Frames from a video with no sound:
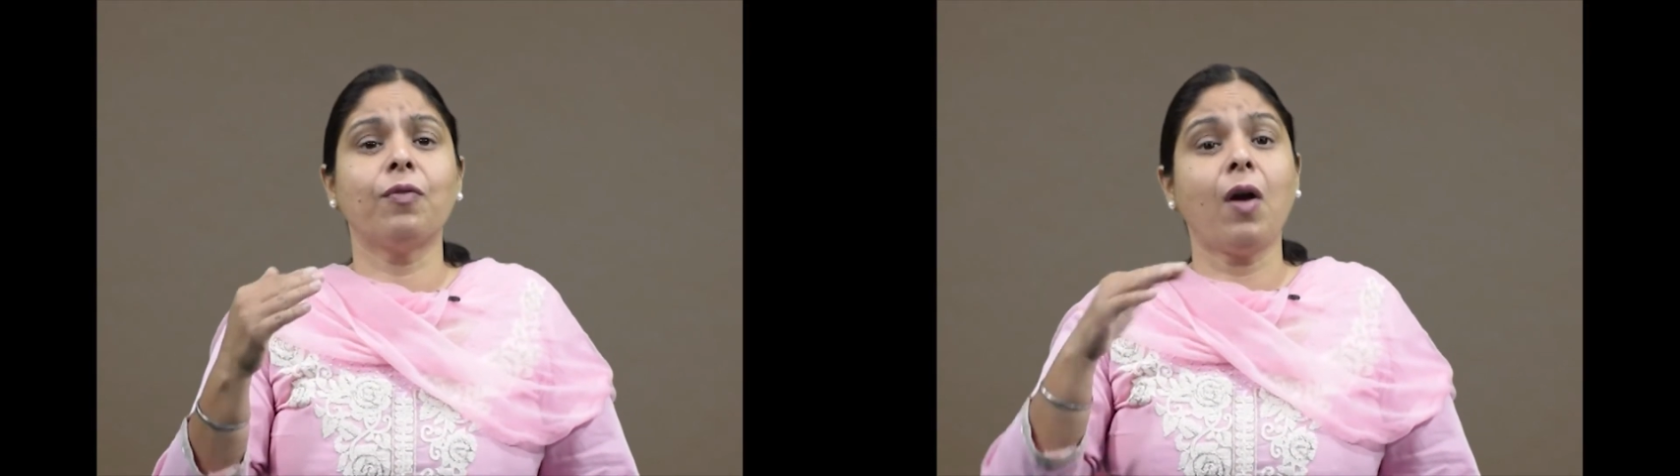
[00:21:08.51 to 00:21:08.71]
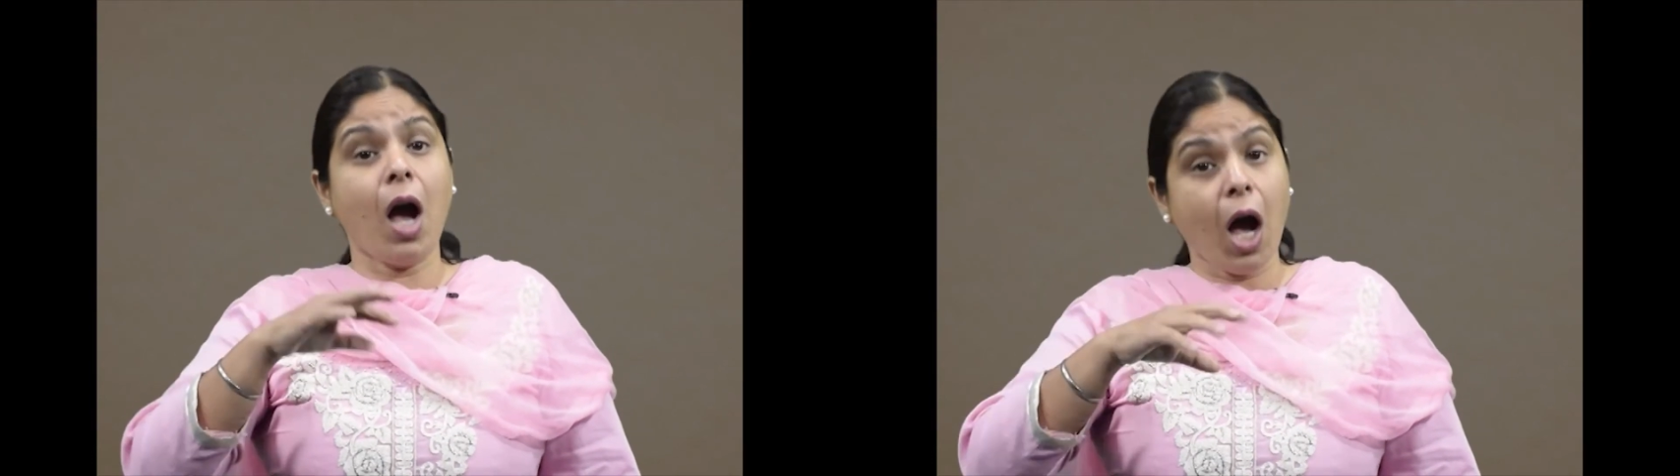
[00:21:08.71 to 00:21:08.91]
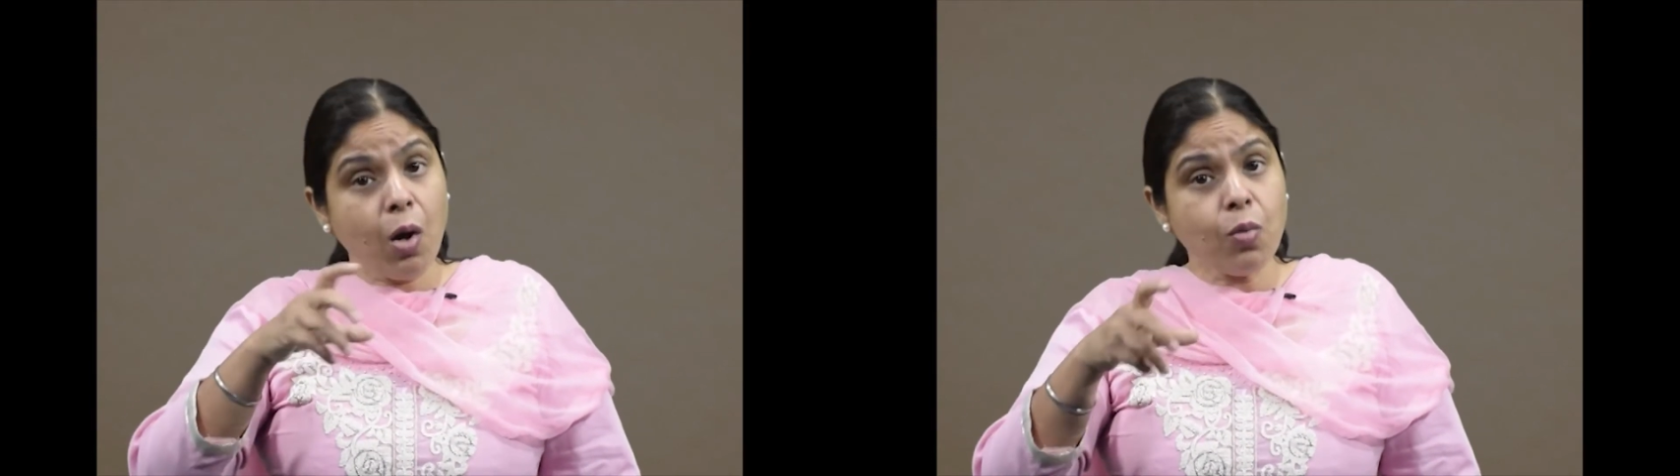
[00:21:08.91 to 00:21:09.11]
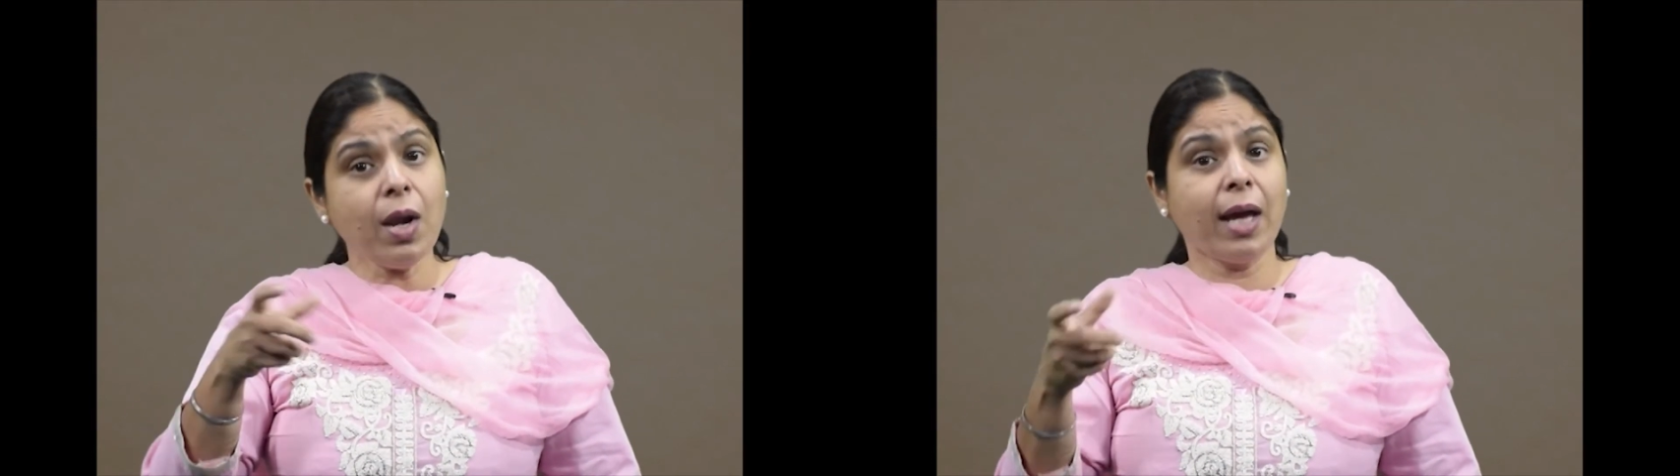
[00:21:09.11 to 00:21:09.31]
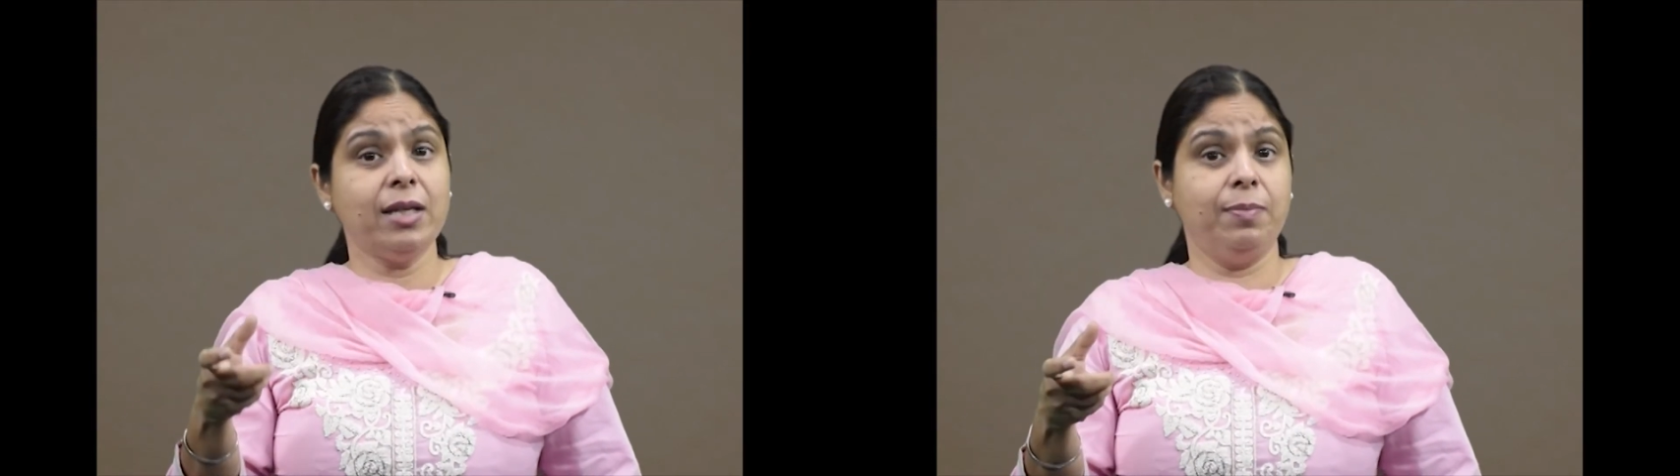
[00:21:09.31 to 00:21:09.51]
how
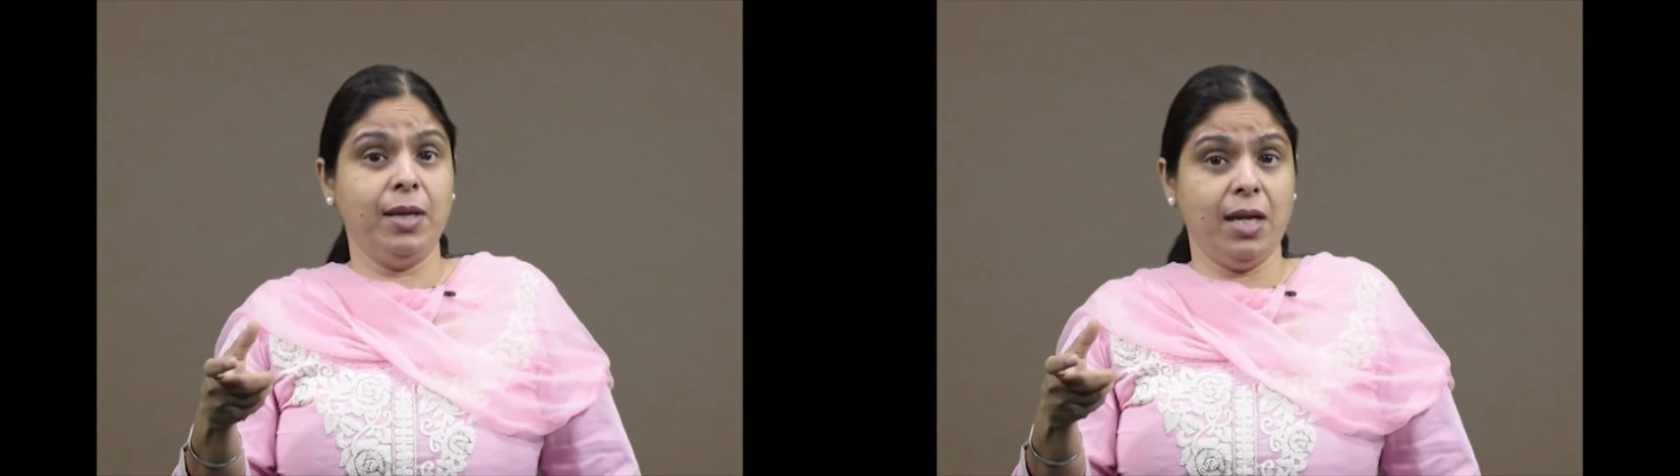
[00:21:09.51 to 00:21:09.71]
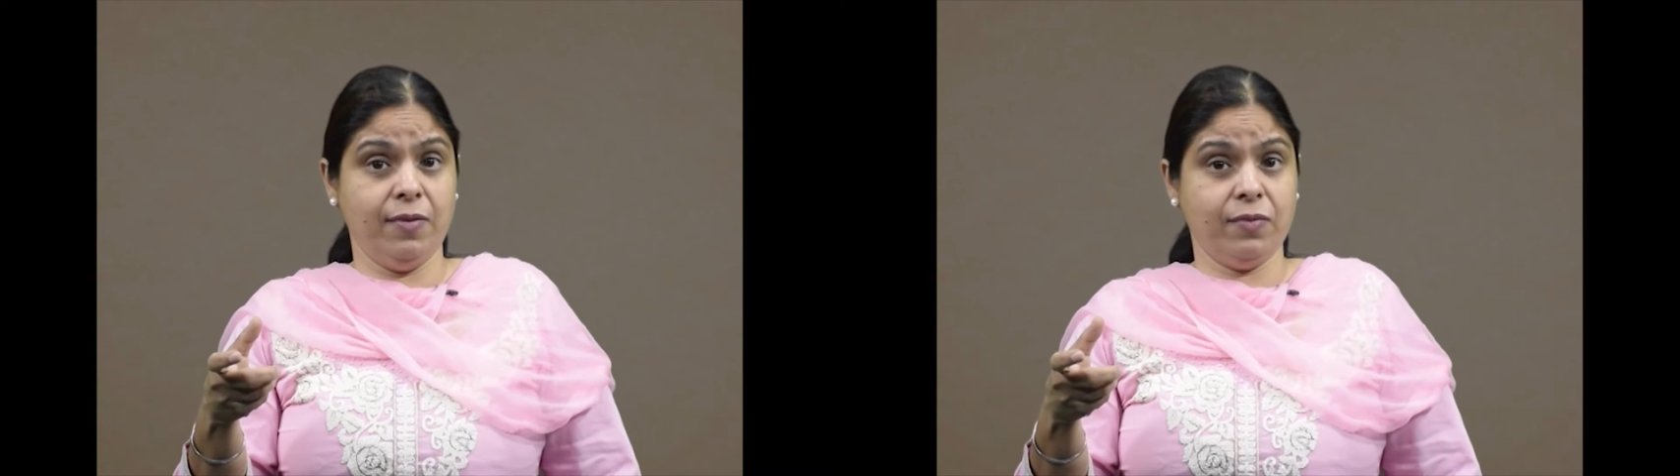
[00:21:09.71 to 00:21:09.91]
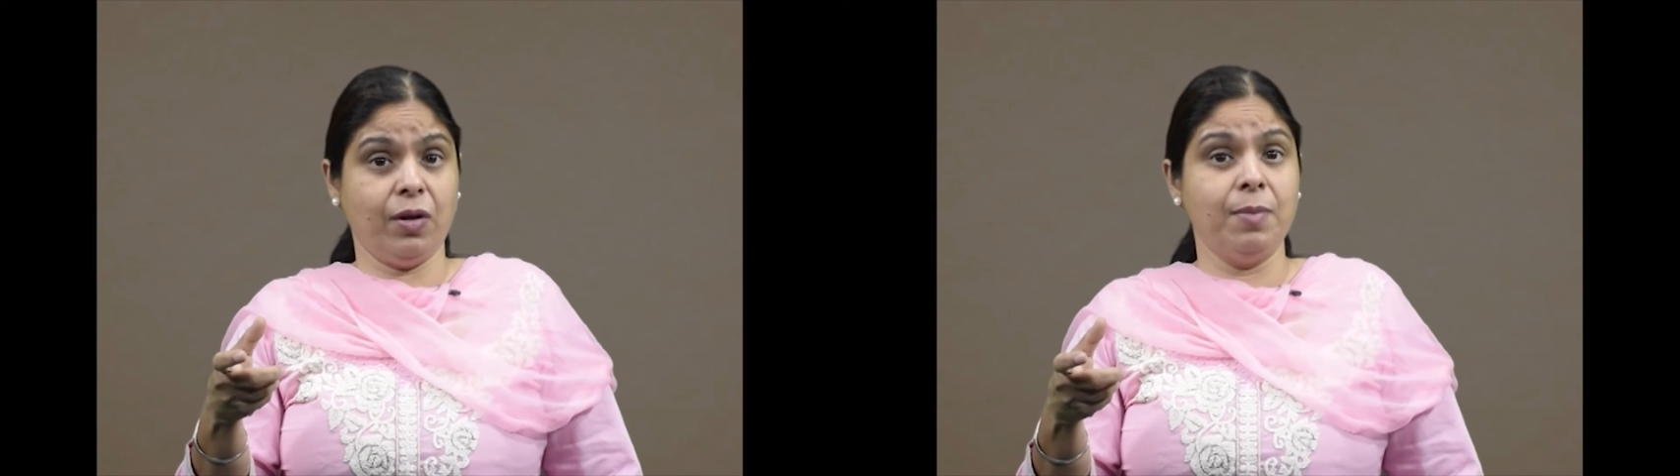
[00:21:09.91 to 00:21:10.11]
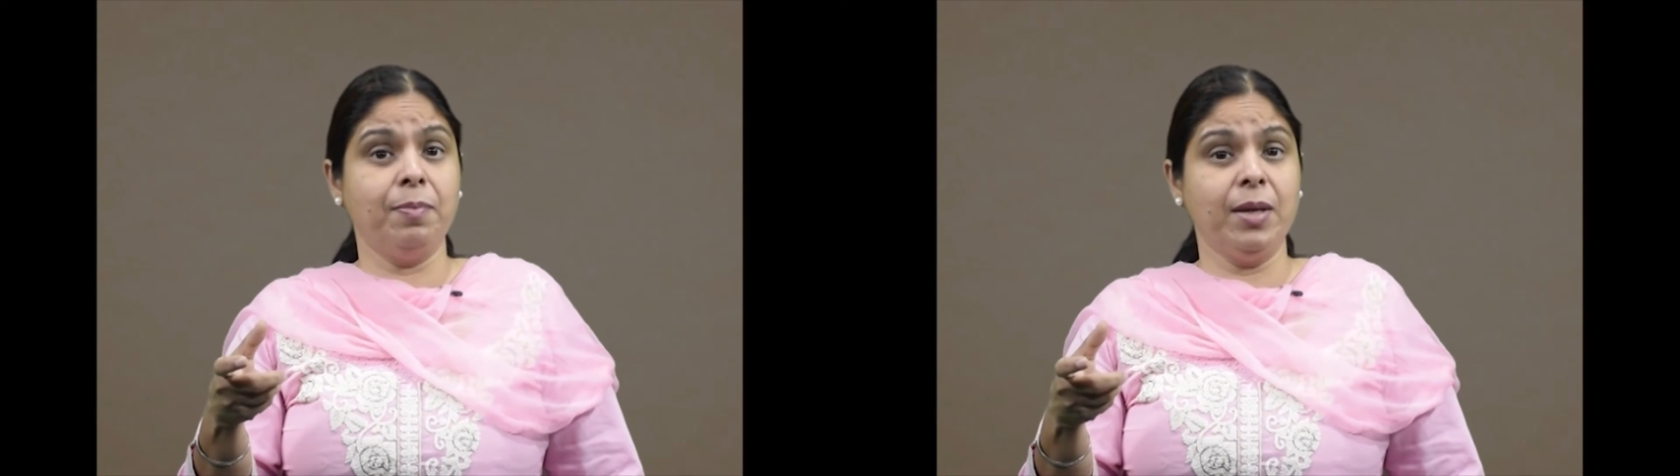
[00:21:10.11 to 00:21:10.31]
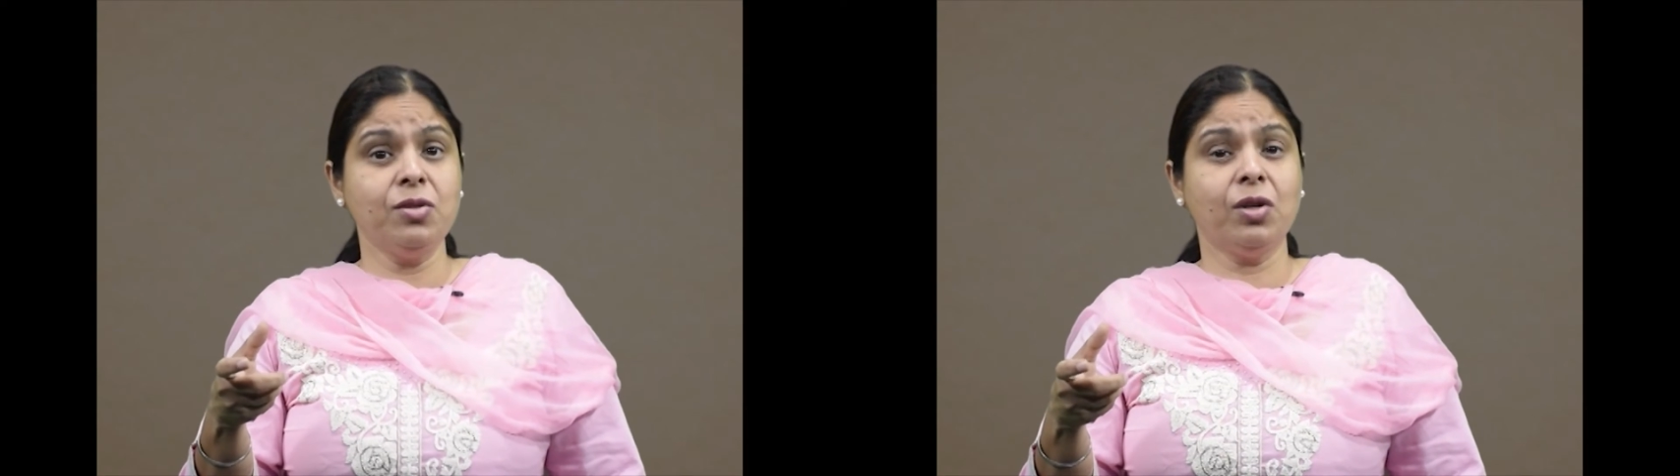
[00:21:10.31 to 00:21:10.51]
light behaves on
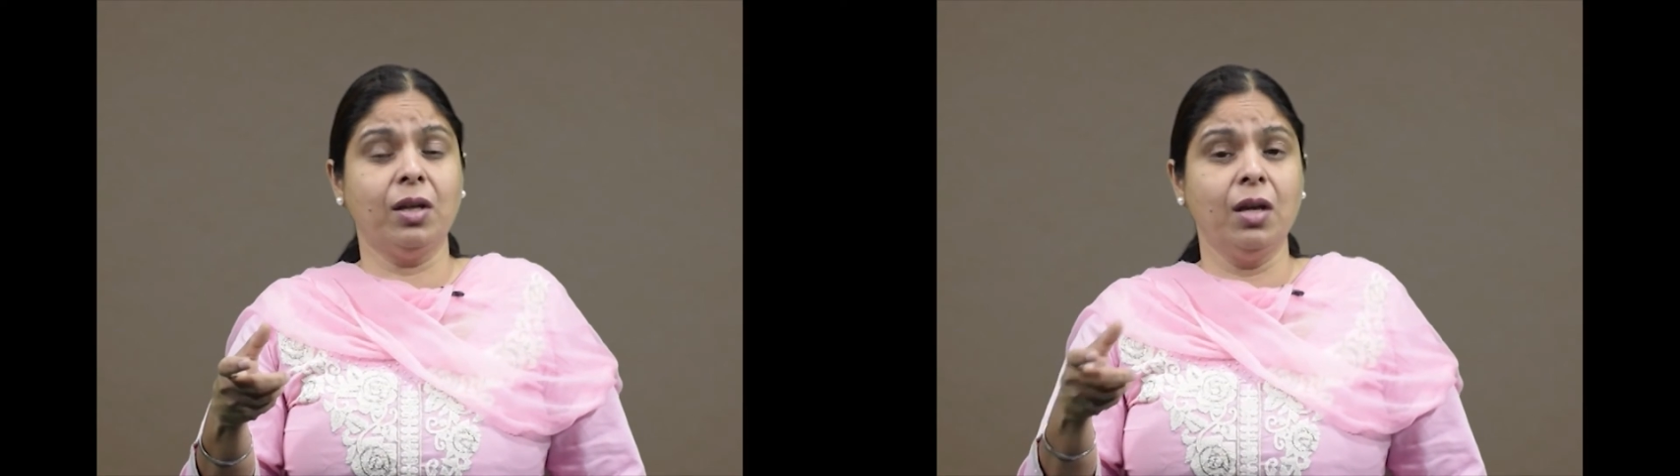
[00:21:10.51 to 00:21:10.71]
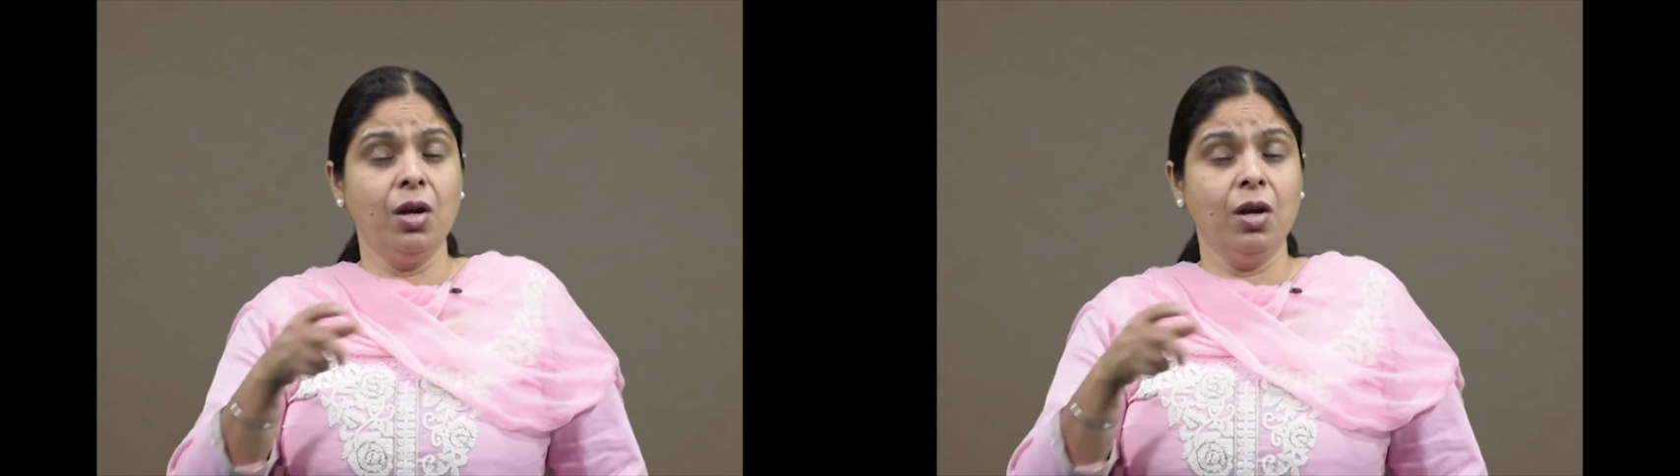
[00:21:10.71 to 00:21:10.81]
impinging